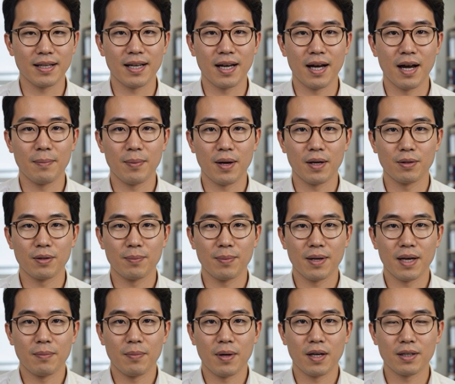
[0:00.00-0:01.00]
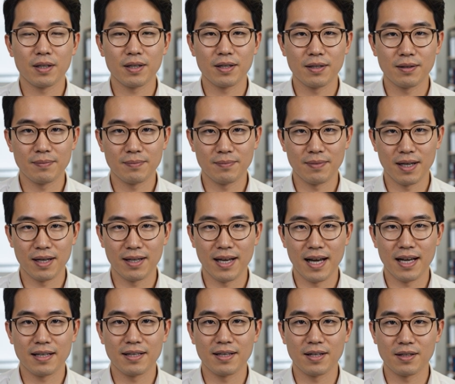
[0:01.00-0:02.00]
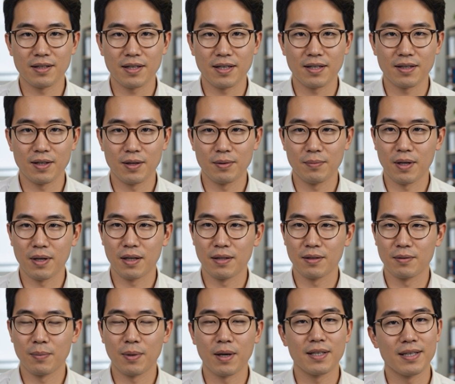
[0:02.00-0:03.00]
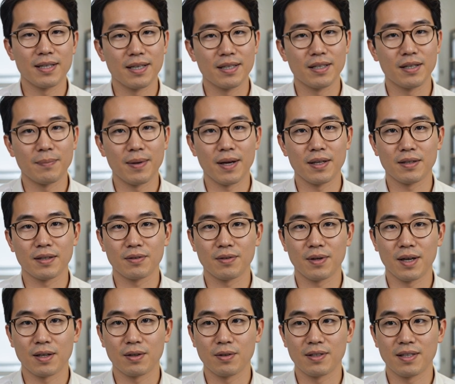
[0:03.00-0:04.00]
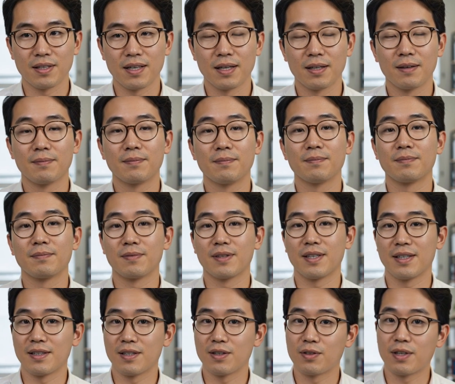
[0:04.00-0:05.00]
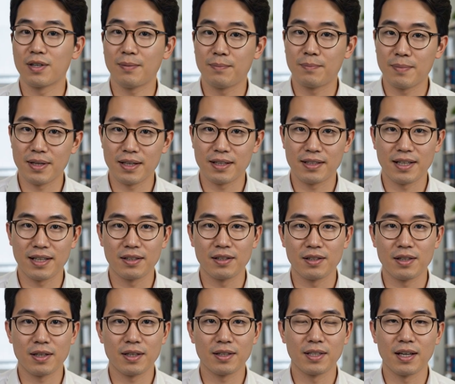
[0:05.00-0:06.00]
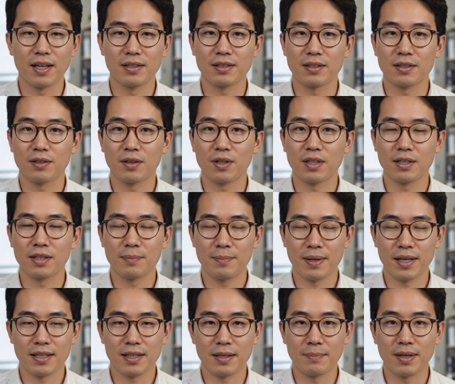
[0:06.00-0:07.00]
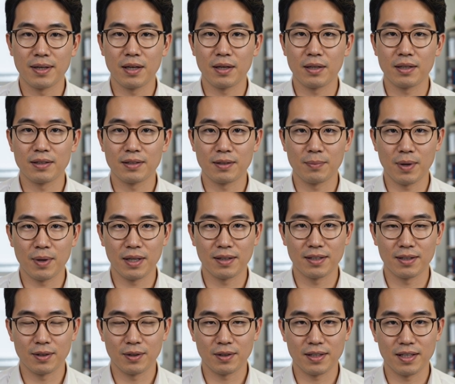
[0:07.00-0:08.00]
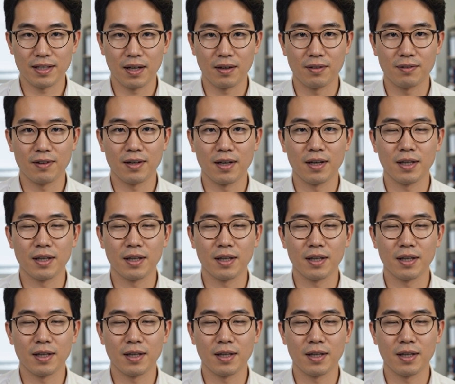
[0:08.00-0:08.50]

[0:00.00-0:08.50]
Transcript: AI models become larger and data centers consume unprecedented amounts of electricity, the industry's biggest engineering challenges are expanding beyond the processor itself.